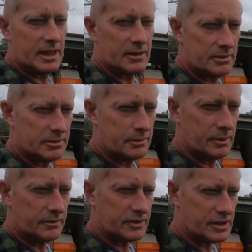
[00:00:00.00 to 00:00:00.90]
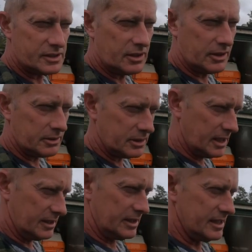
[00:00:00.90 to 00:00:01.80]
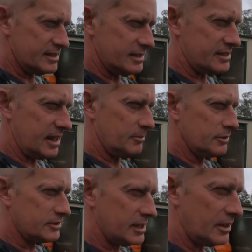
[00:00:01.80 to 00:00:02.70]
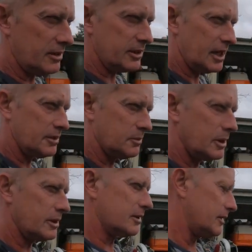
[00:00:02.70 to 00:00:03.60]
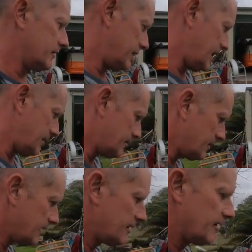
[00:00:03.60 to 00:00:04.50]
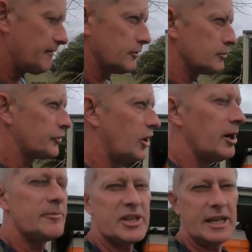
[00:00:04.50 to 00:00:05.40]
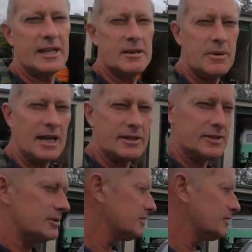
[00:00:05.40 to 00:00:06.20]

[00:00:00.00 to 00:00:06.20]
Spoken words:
yeah, we've just got to get these assembled, so I'm going to work on them full time to get them out the